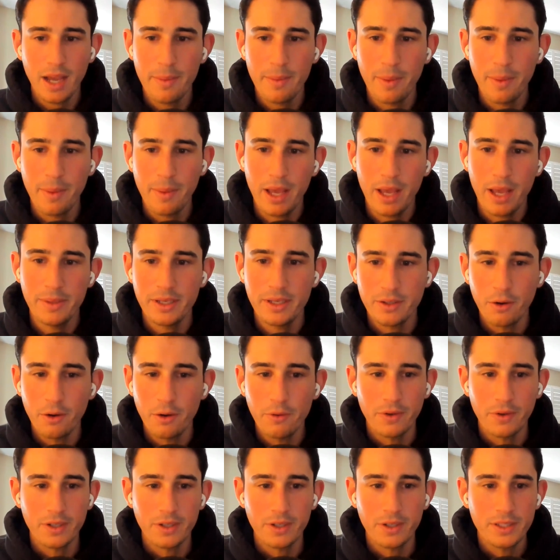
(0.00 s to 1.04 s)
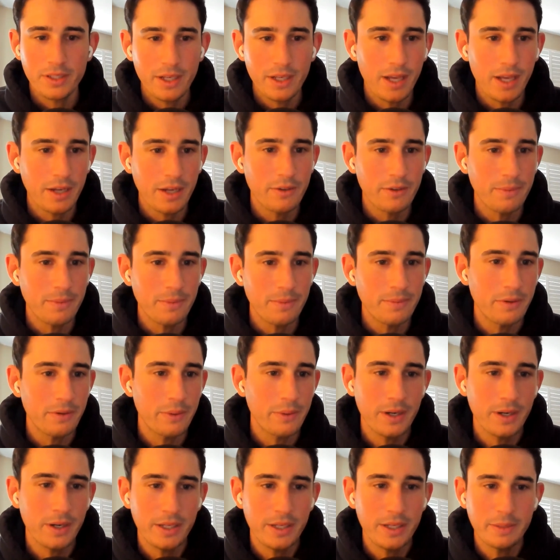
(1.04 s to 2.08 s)
Miami is over. CSI crypto
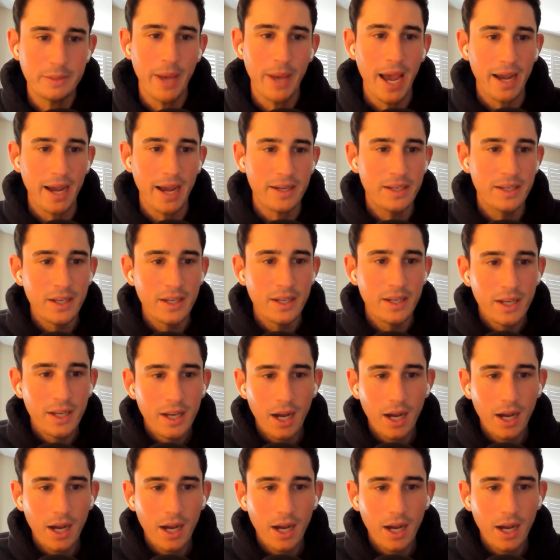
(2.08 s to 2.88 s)
Twitter is back.